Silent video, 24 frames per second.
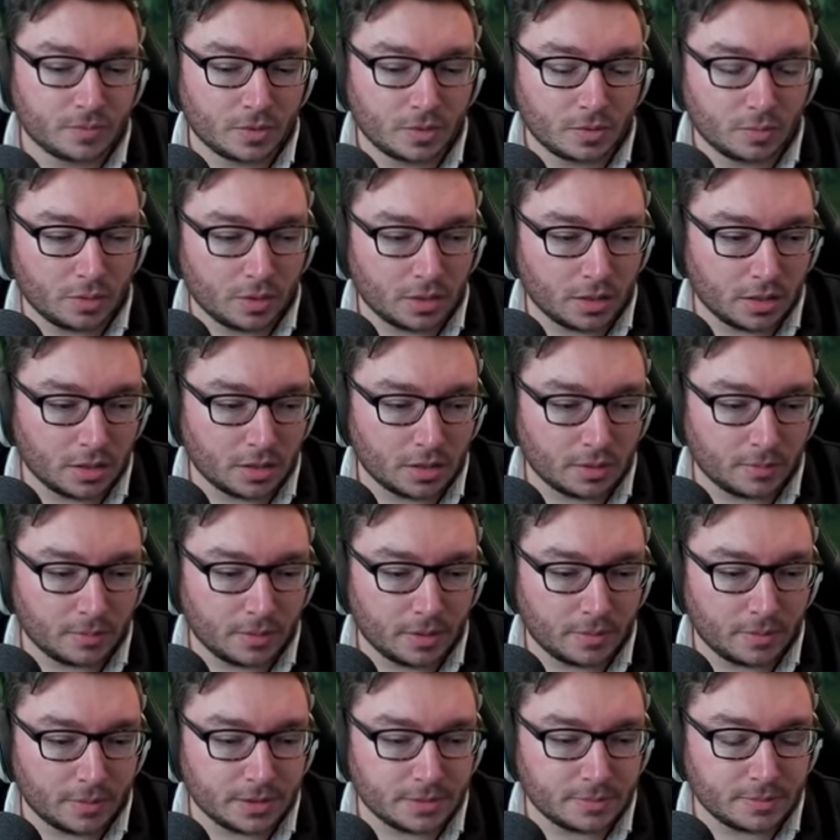Why can't I buy
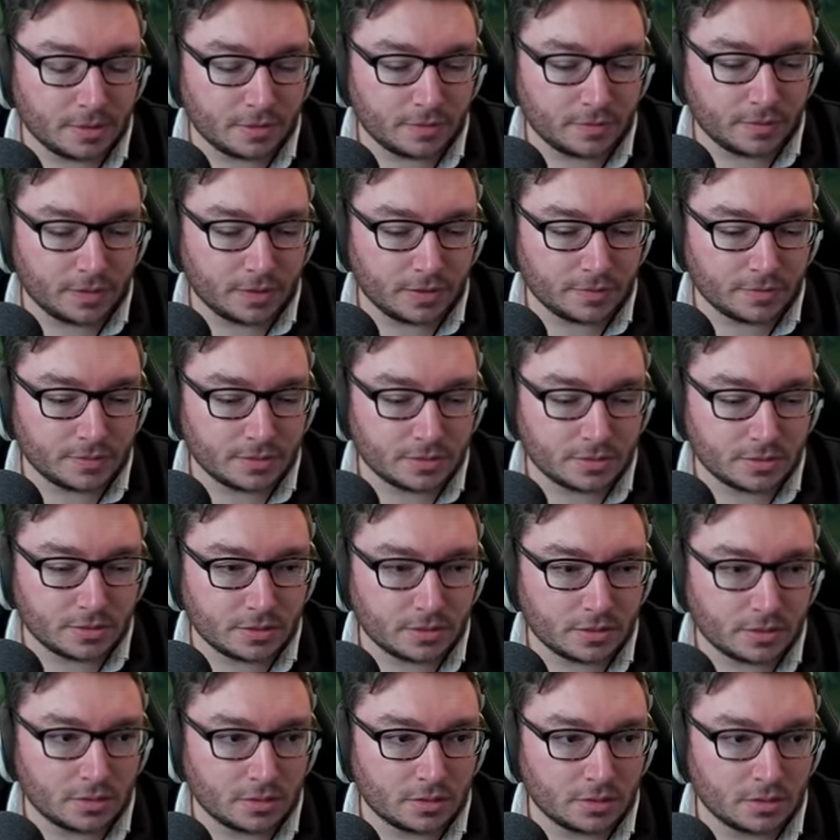my Spell Thieves?
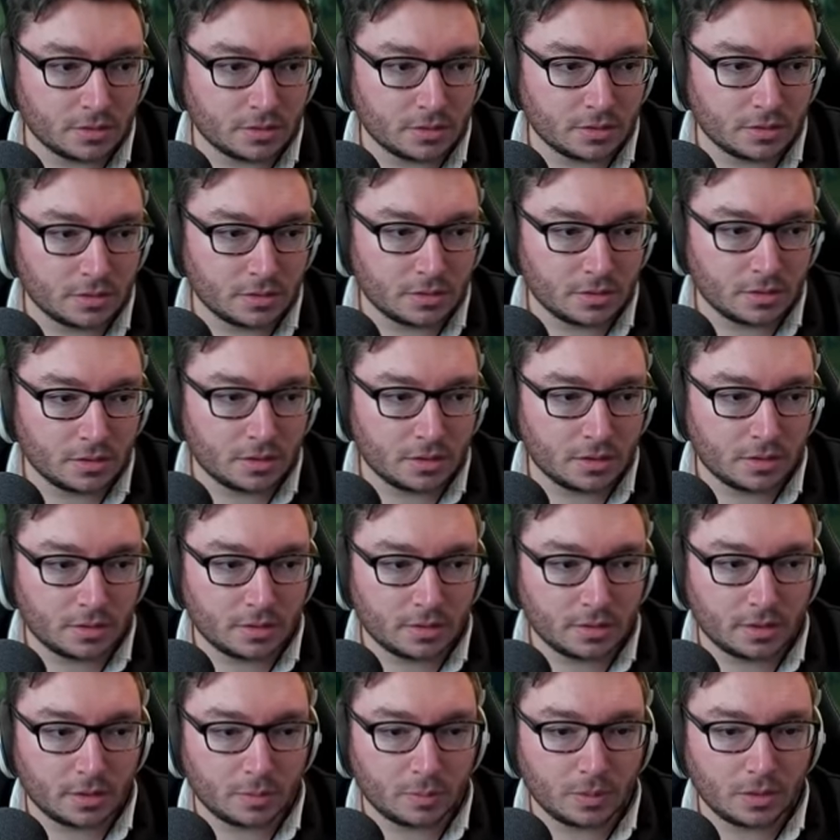
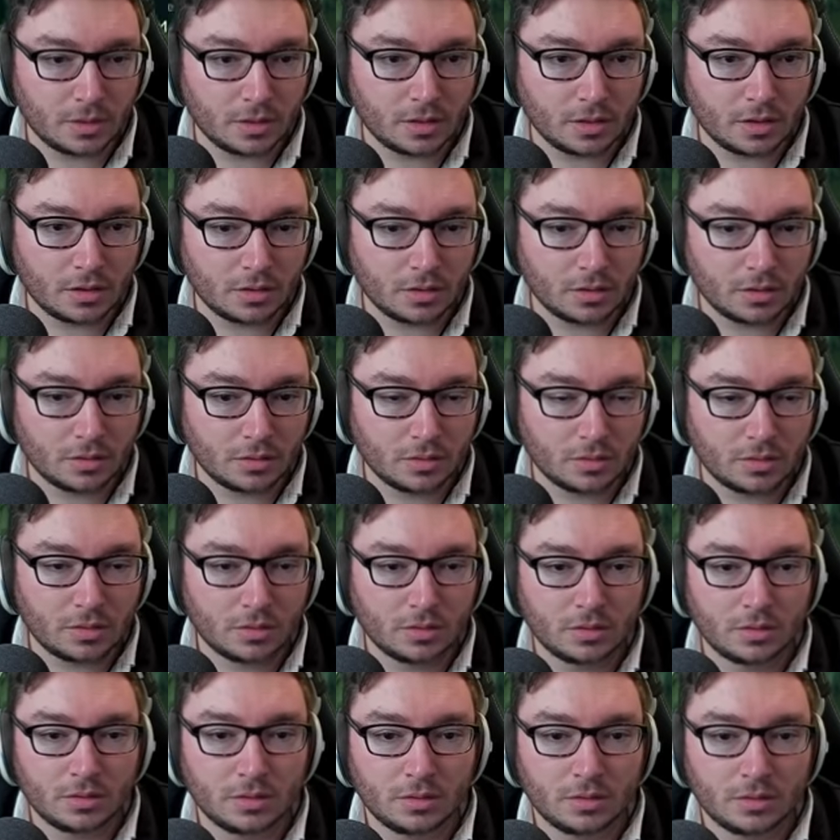There we go.
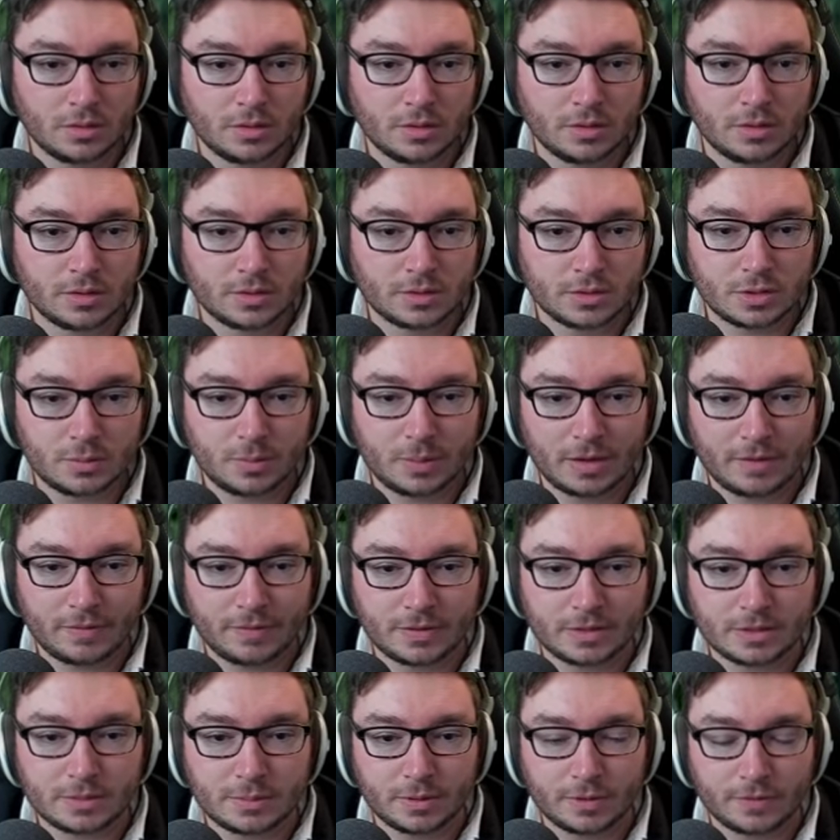So you'll be having
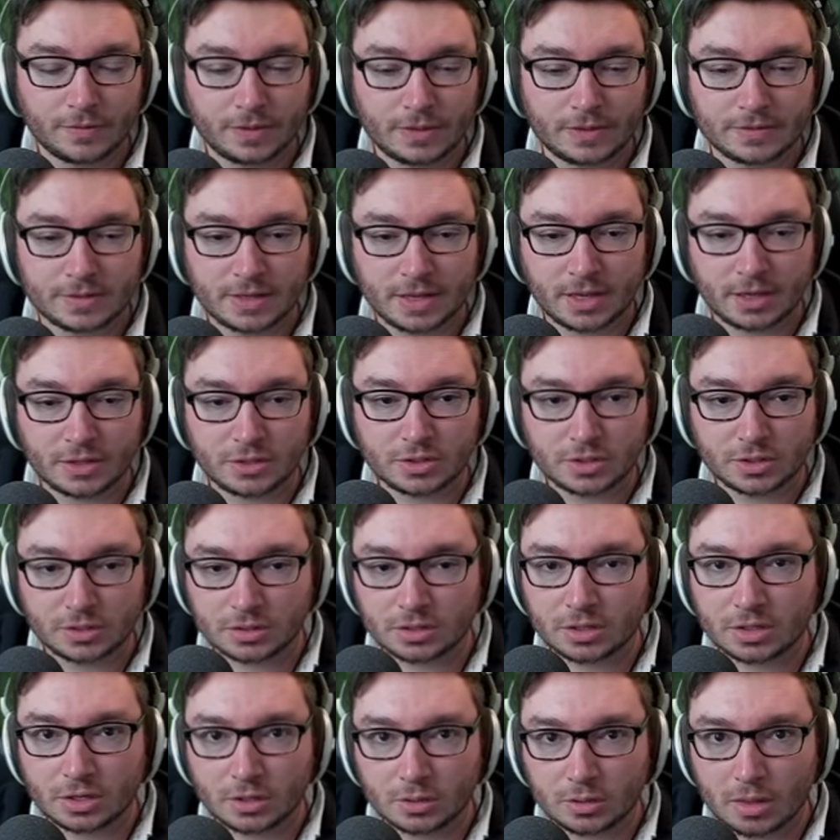the Spell Thief's Edge, and
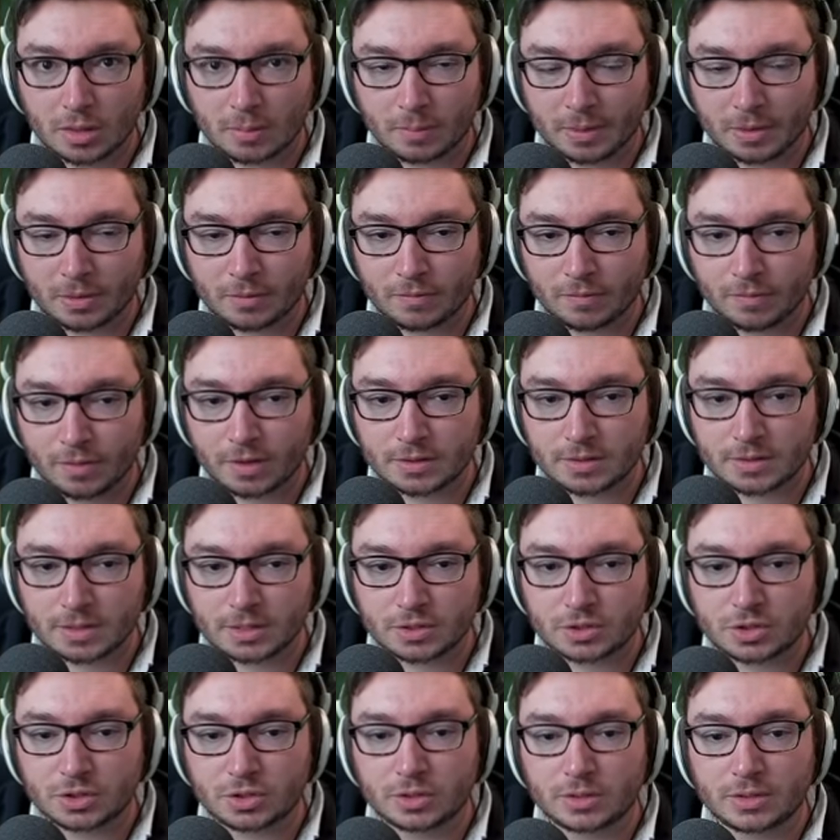you know that'll be converted
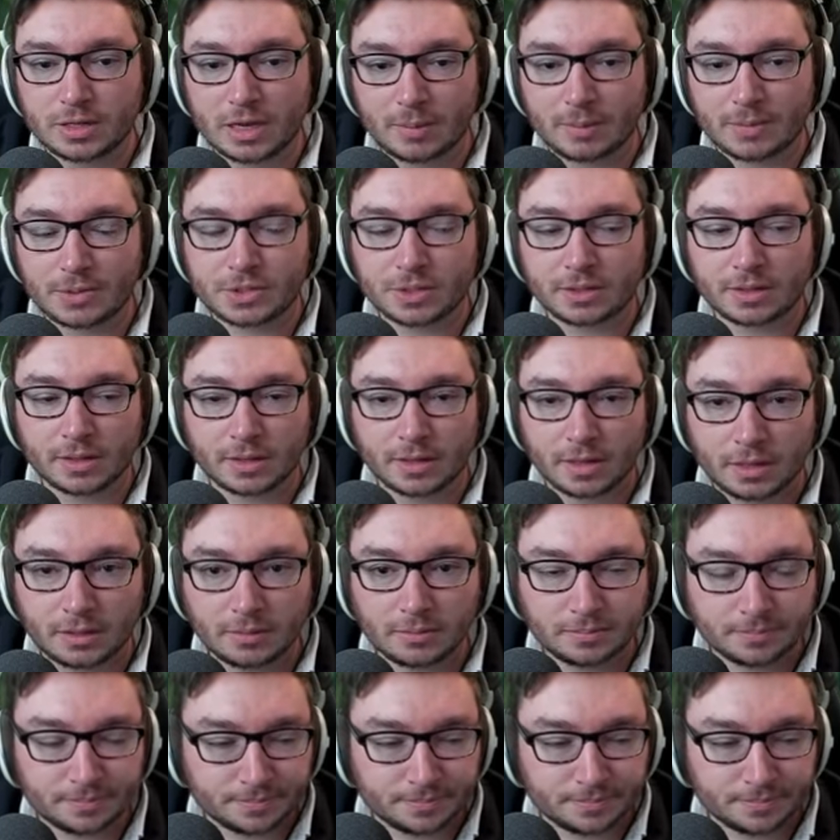as you do damage in the lane.